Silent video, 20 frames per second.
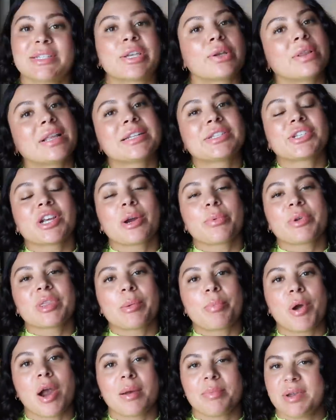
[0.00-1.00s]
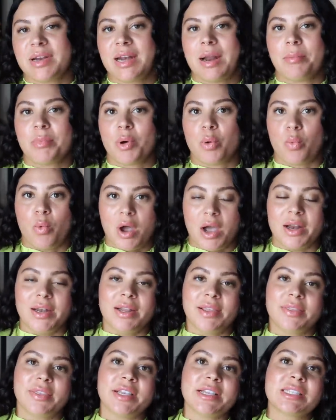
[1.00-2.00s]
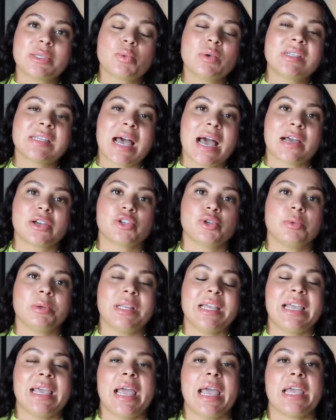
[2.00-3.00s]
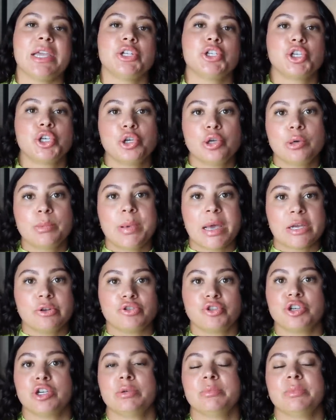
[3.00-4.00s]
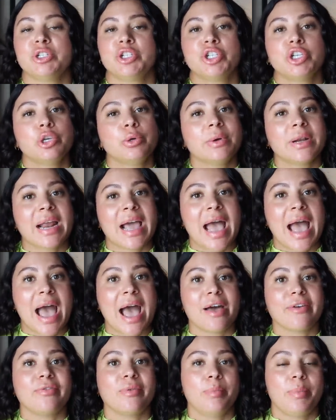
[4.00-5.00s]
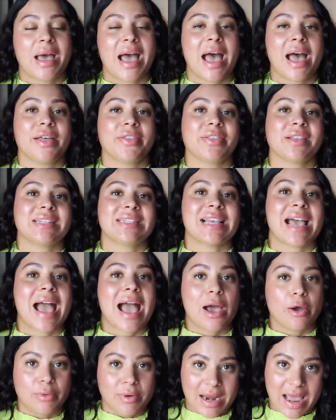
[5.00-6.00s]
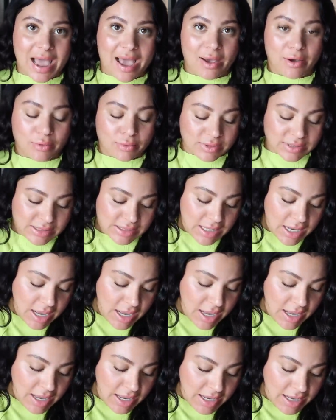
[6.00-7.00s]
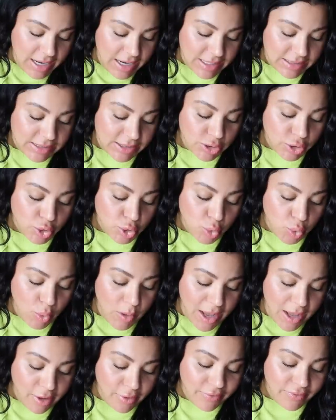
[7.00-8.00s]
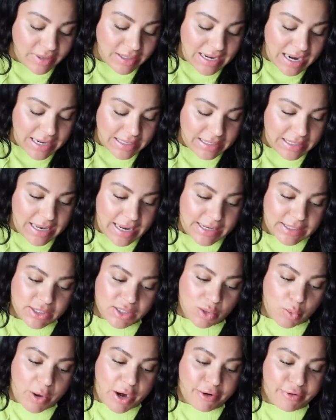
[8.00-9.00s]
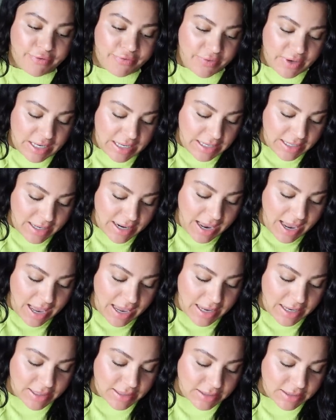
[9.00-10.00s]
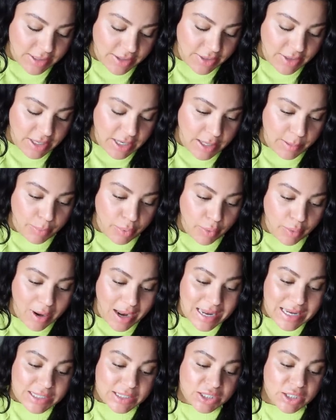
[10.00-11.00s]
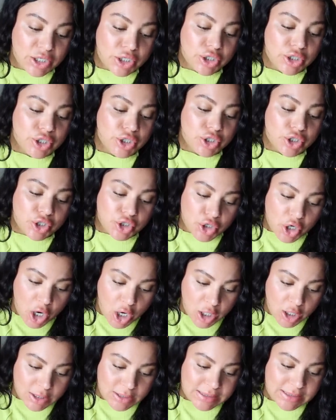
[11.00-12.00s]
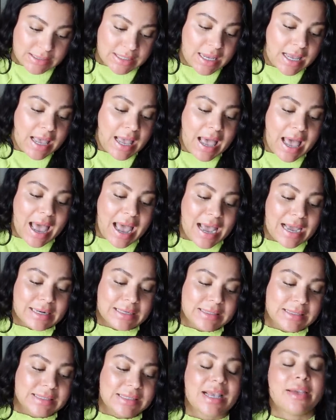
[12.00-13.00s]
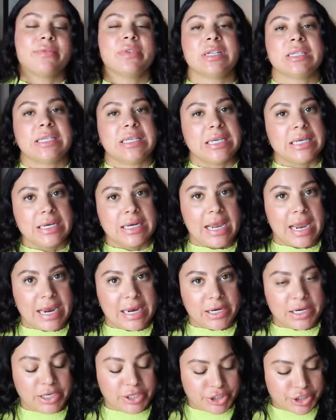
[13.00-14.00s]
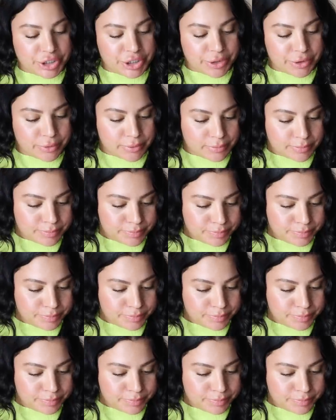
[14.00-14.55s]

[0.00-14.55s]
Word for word: So let's start with apartment number one. This was actually a two bedroom, two and a half bath townhouse. It's 1298 square feet and the price starts at 1782.